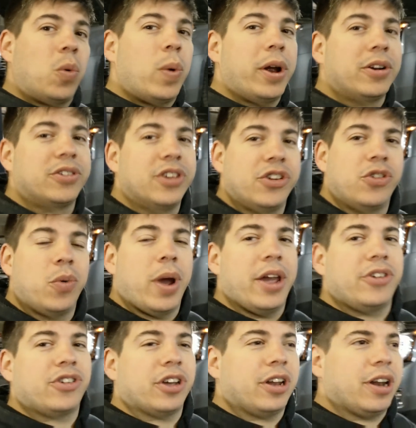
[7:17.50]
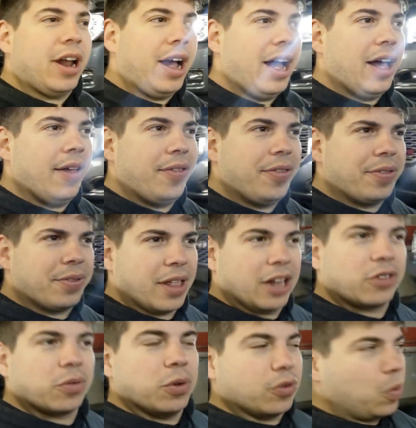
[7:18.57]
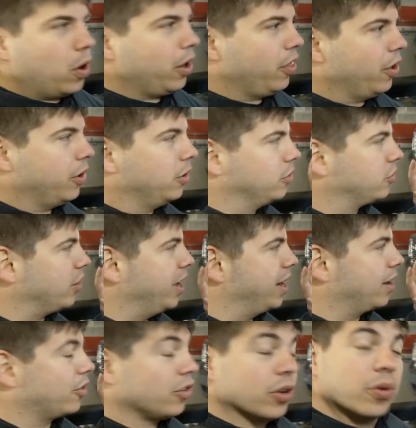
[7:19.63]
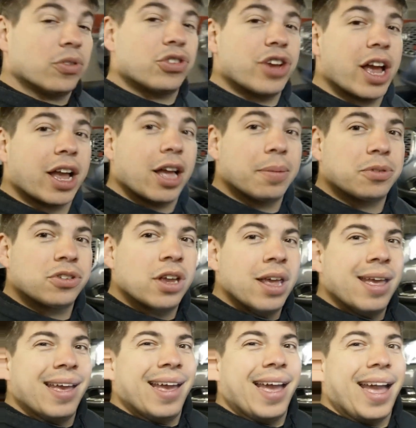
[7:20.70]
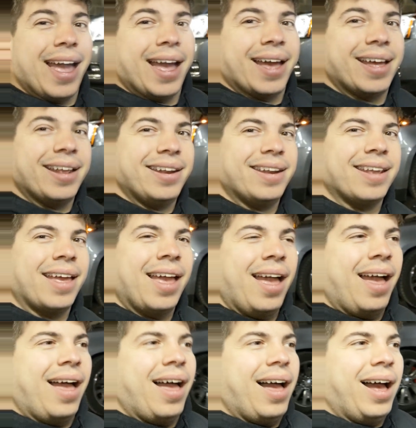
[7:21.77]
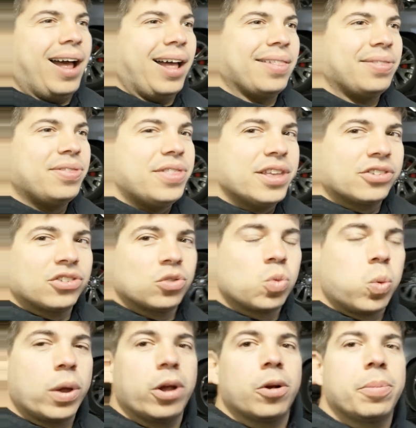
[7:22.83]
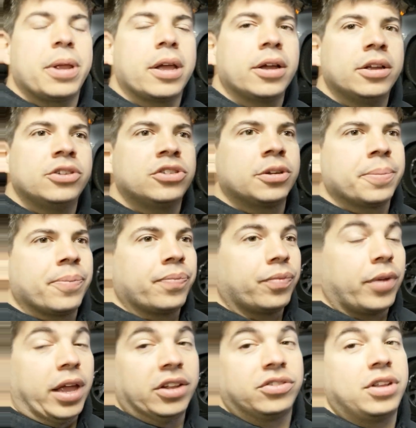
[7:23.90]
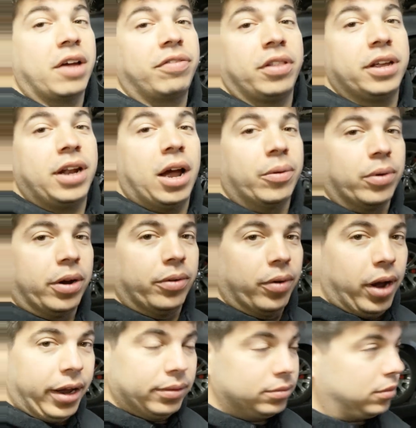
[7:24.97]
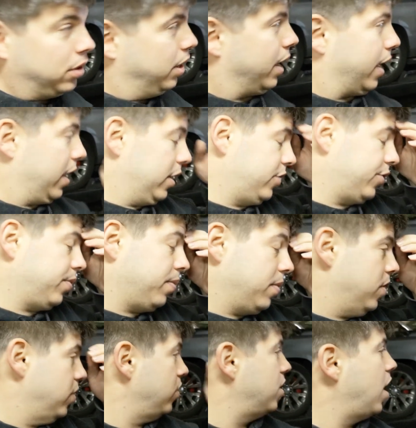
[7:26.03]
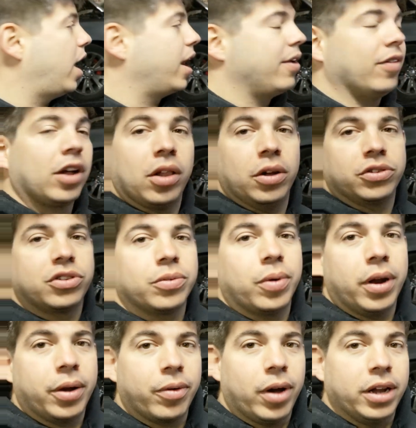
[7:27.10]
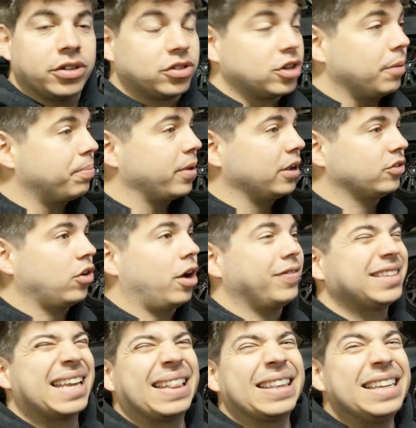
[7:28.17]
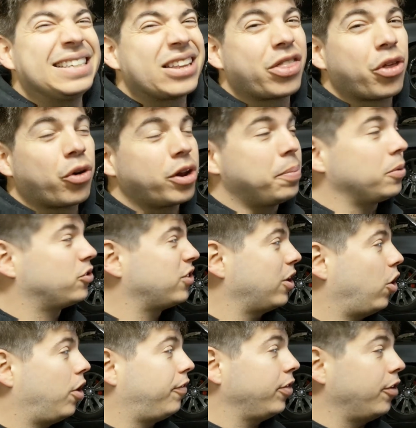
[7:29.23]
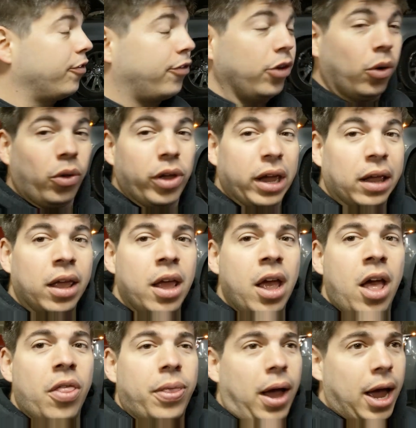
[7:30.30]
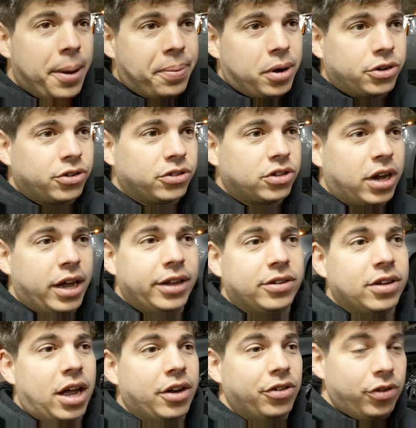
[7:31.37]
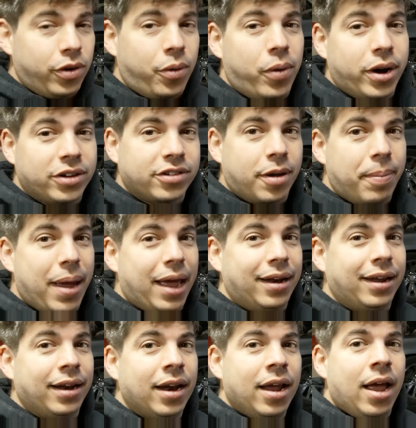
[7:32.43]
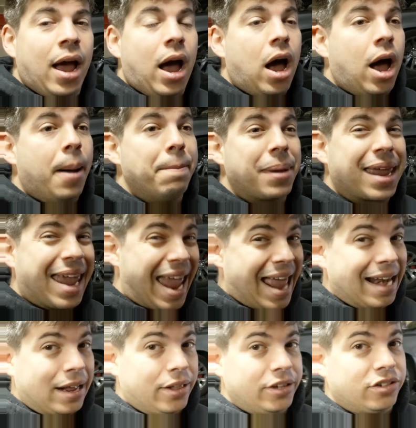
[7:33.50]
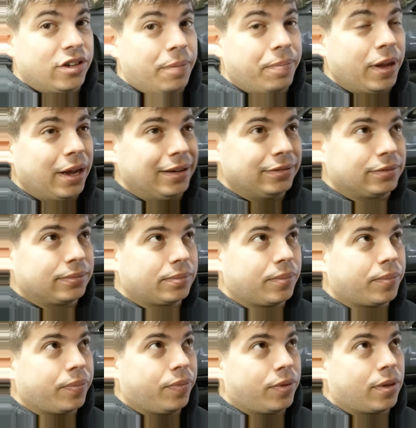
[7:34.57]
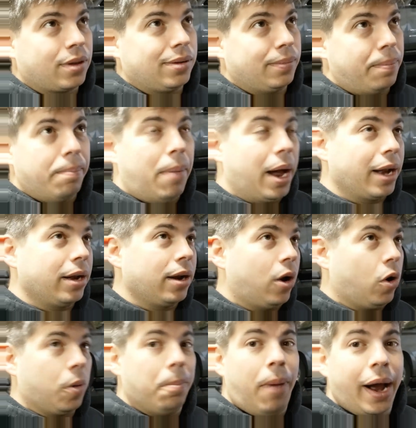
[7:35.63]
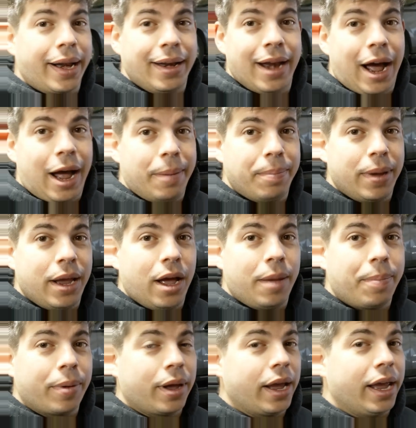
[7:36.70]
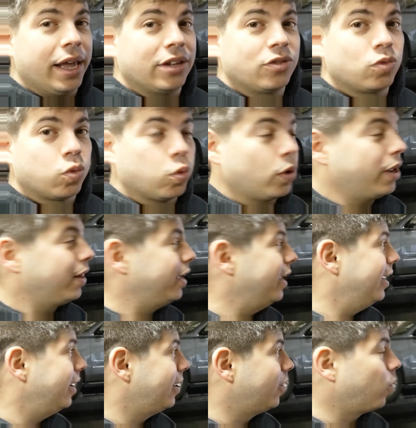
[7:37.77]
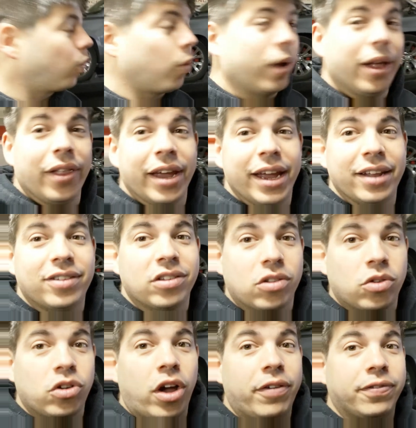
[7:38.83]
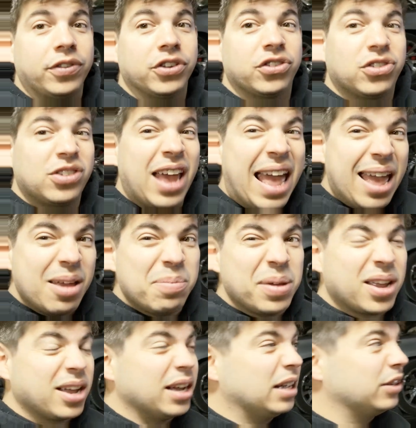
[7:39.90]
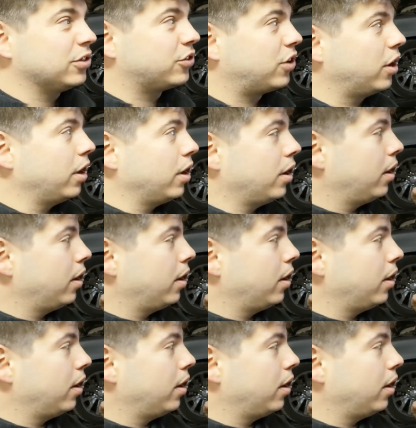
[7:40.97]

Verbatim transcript: is a weird situation. Uh, this was one of those like tune checkups, and this is weird because it's definitely not running right. Like it's not even close to running right. Something's off. It's at least 30% off on the fueling. The high pressure side's not doing what it's commanded. Uh, mechanically, something might or might not be up. It's really, really tough to say because